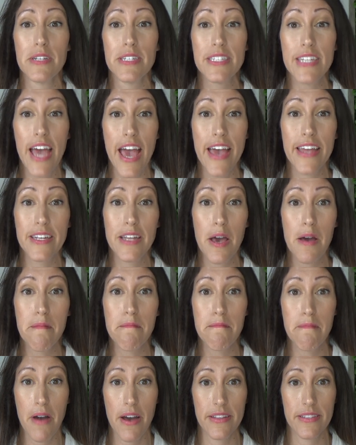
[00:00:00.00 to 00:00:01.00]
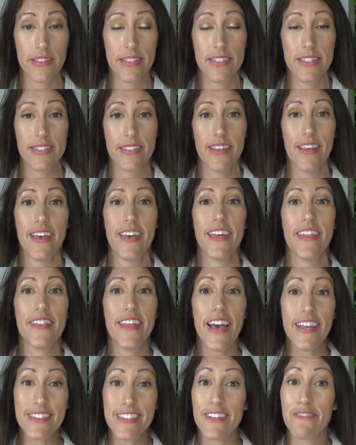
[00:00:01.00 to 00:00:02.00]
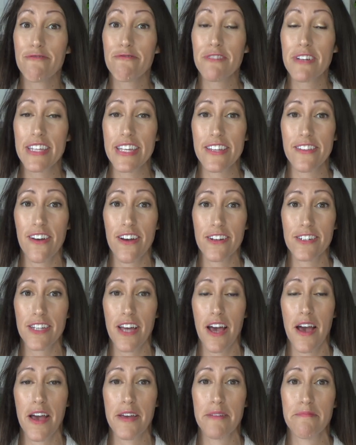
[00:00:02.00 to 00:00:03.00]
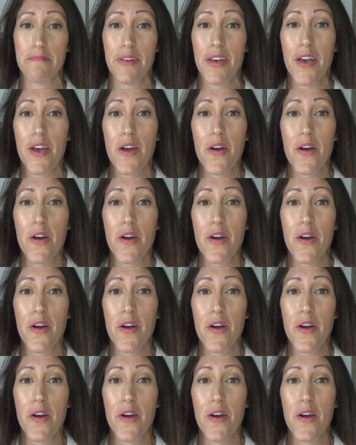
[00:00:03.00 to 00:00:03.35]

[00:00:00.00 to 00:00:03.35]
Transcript: 10 months. That's a really long time.